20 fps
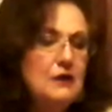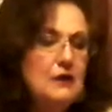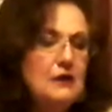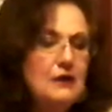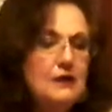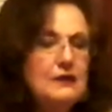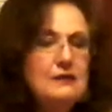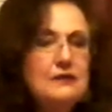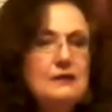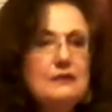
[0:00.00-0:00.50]

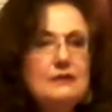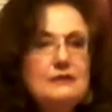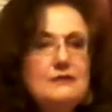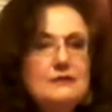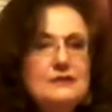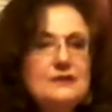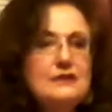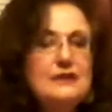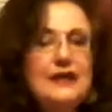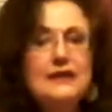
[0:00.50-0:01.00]
in the
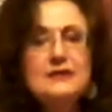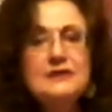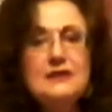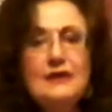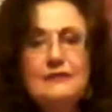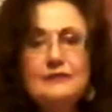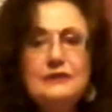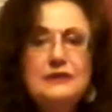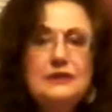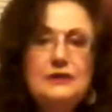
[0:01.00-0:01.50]
late
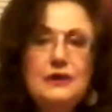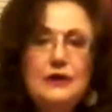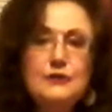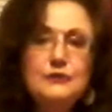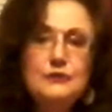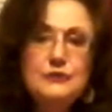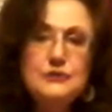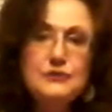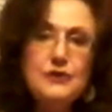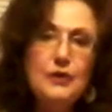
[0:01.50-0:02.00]

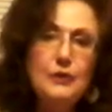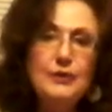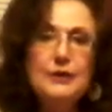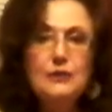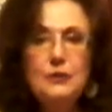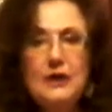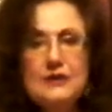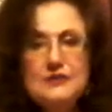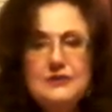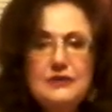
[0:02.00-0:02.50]
1700s going
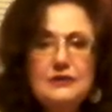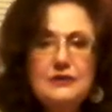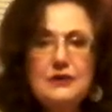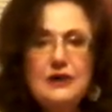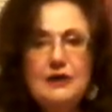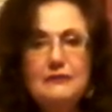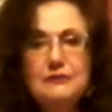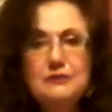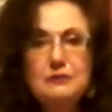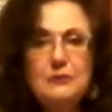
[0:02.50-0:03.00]
west in a
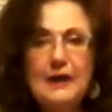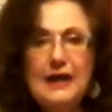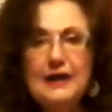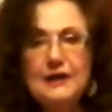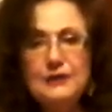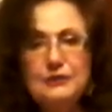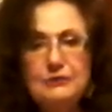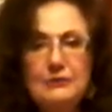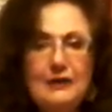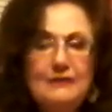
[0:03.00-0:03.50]
covered
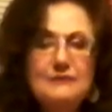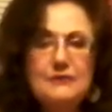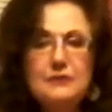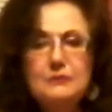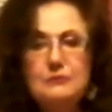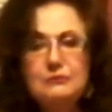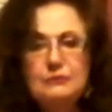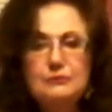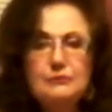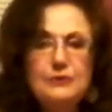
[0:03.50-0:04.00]
wagon.
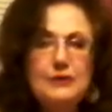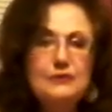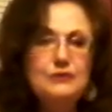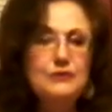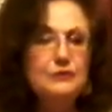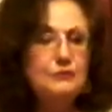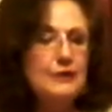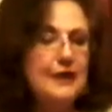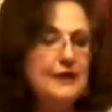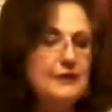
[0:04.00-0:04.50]

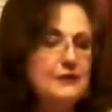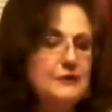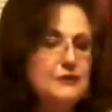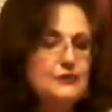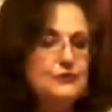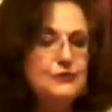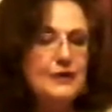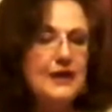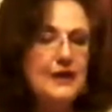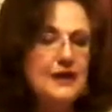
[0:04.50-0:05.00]
You're writing the
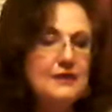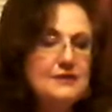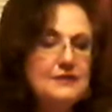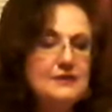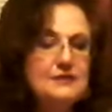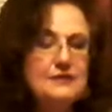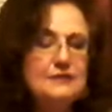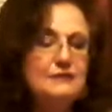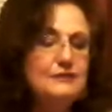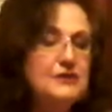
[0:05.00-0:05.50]
dress. It
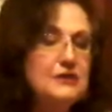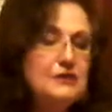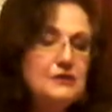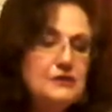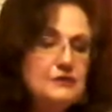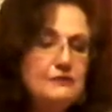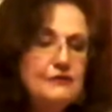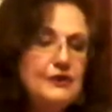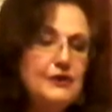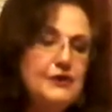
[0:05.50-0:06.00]

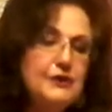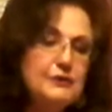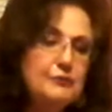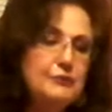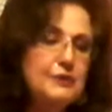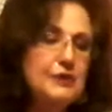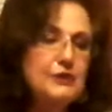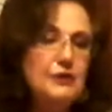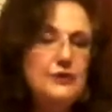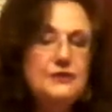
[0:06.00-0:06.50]
feels very
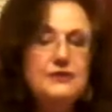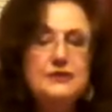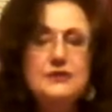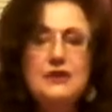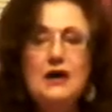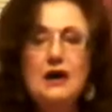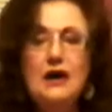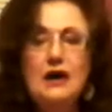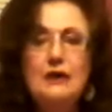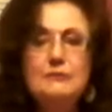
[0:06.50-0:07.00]
real, the
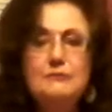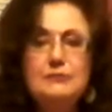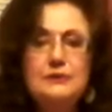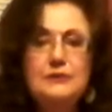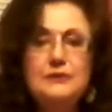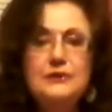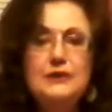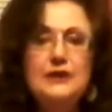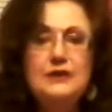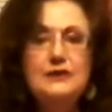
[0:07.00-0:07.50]
time
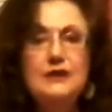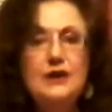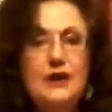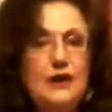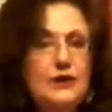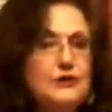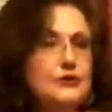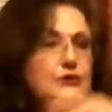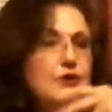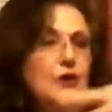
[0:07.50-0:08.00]
period.
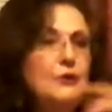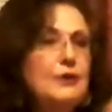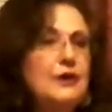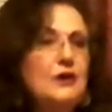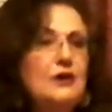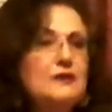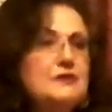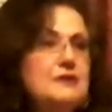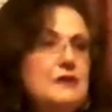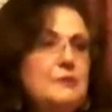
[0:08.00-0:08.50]
You're going
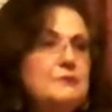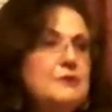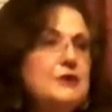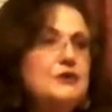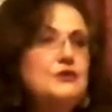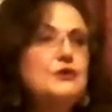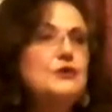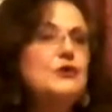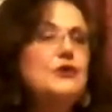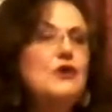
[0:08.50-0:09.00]
on something
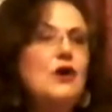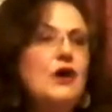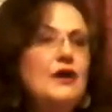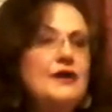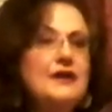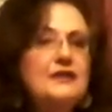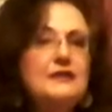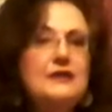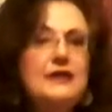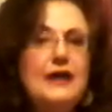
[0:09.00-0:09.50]
you're
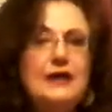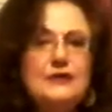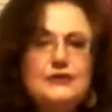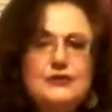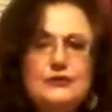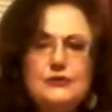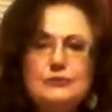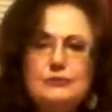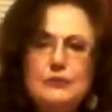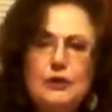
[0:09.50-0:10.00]
calling the
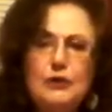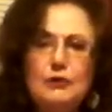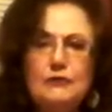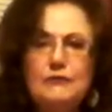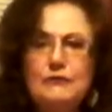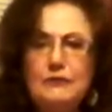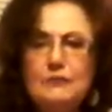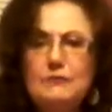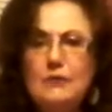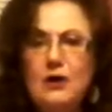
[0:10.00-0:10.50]
National Road
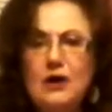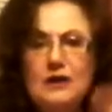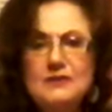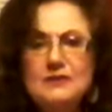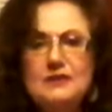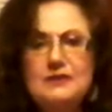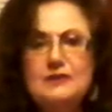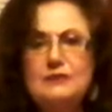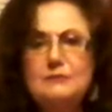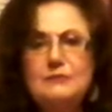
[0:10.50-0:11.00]
from
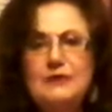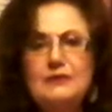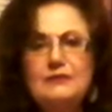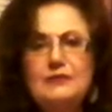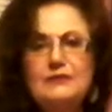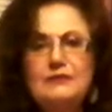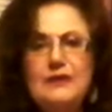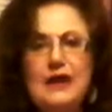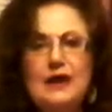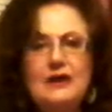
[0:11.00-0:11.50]
Boston to Beaver
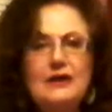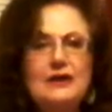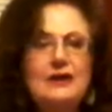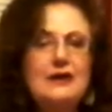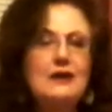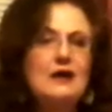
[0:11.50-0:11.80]
Valley.